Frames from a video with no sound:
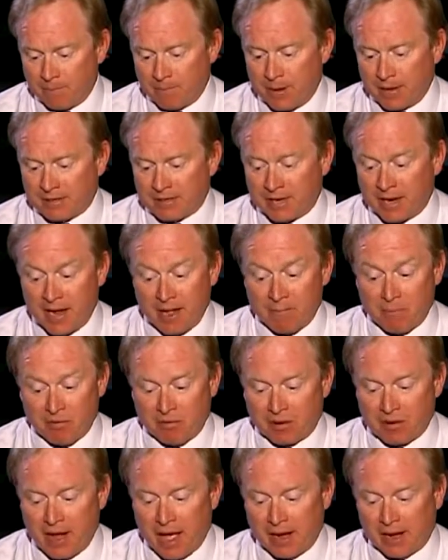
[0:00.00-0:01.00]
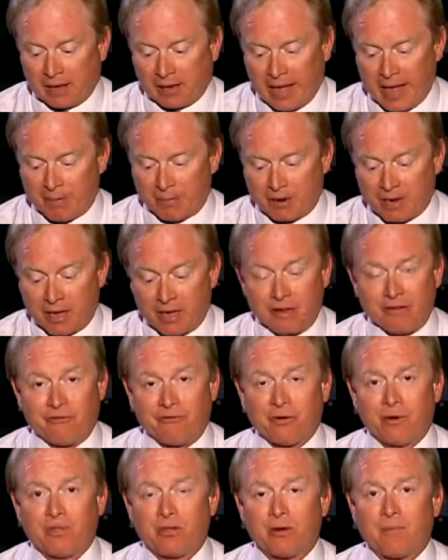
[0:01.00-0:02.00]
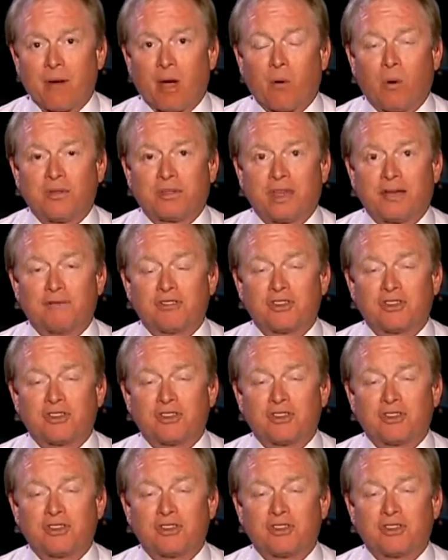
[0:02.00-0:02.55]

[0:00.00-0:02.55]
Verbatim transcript: but, uh, and, but they're not elaborating any further about what they've